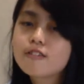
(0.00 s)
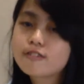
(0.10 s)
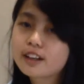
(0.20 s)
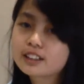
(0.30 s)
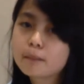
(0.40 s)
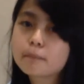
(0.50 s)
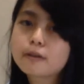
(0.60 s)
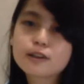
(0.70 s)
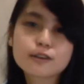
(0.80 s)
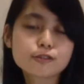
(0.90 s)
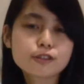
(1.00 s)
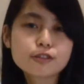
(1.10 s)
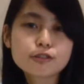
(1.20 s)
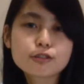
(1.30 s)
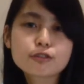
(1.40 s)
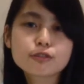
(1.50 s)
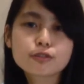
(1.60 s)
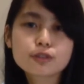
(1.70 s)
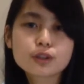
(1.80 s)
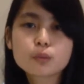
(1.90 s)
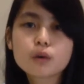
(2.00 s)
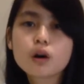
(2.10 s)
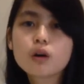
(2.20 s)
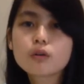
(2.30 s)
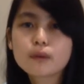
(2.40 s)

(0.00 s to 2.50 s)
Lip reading: For example, green roof, green wall,